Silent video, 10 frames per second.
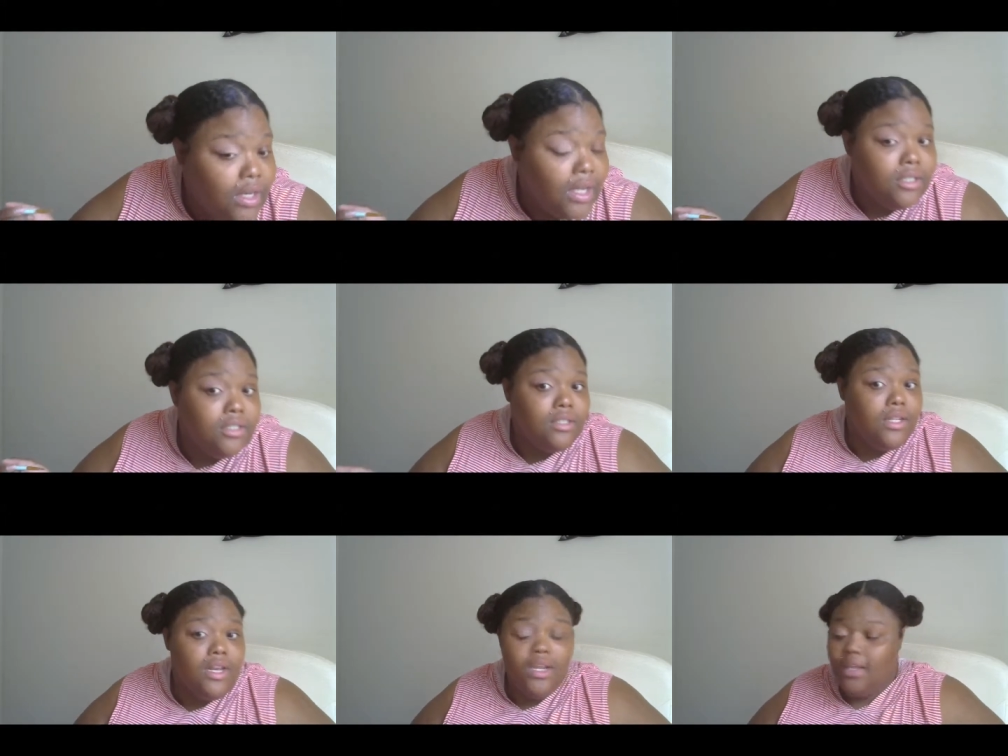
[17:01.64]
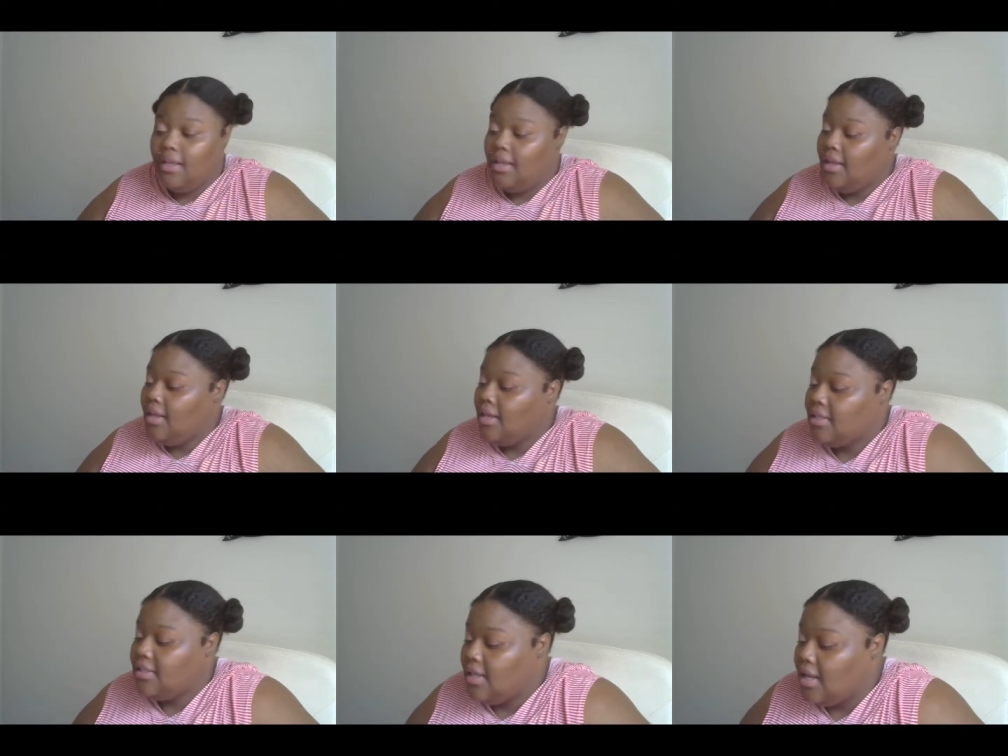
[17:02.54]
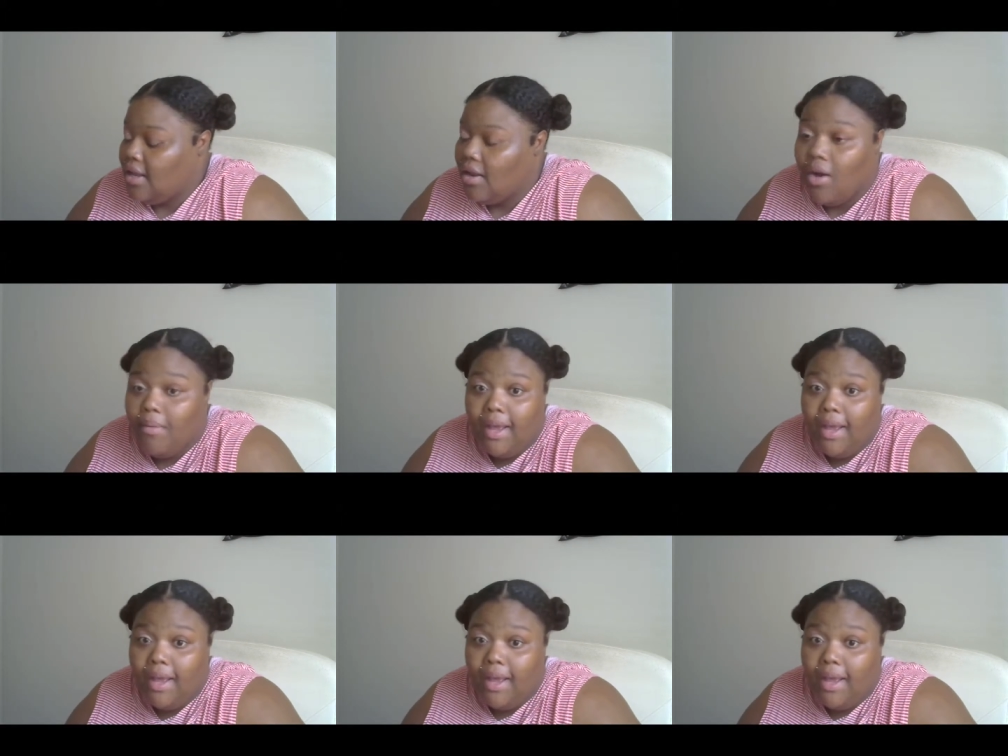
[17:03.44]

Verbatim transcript: and just let it sit on my